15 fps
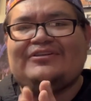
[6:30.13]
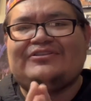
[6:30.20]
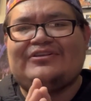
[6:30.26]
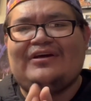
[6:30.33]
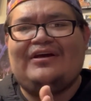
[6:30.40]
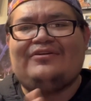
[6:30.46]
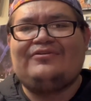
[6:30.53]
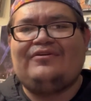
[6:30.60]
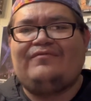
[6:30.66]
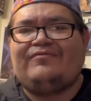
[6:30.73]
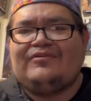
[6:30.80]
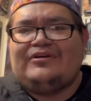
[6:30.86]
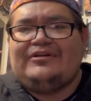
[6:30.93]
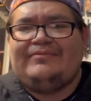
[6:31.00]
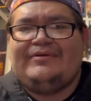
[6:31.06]
So I don't know if
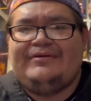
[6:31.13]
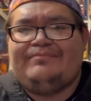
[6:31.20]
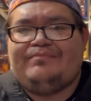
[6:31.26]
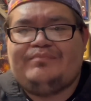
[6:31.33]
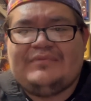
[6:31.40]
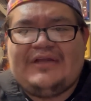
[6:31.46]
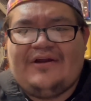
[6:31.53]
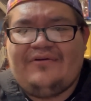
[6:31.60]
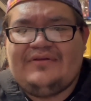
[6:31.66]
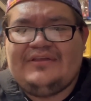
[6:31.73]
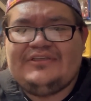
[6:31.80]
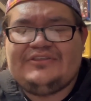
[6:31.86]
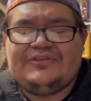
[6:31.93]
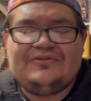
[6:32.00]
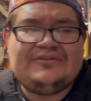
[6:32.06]
we're going to be tearing
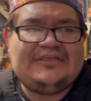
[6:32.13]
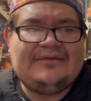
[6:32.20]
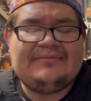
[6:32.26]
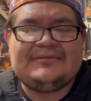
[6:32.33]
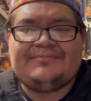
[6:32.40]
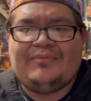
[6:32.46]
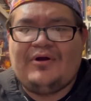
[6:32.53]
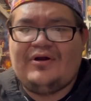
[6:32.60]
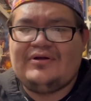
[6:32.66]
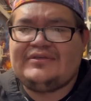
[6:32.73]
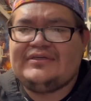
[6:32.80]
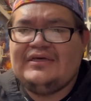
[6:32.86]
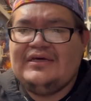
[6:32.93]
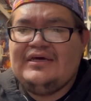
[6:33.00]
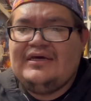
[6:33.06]
these two teams apart.